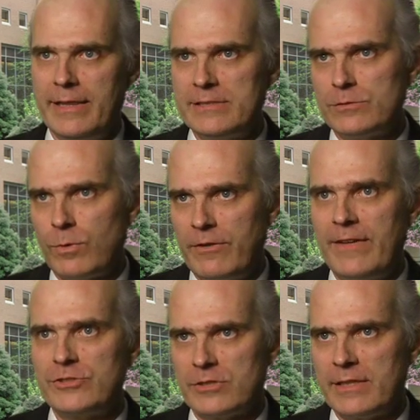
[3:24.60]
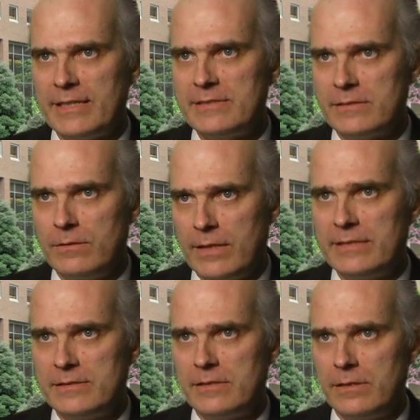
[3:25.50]
and this is what eventually
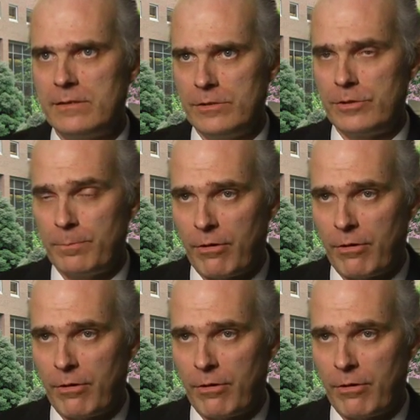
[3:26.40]
leads to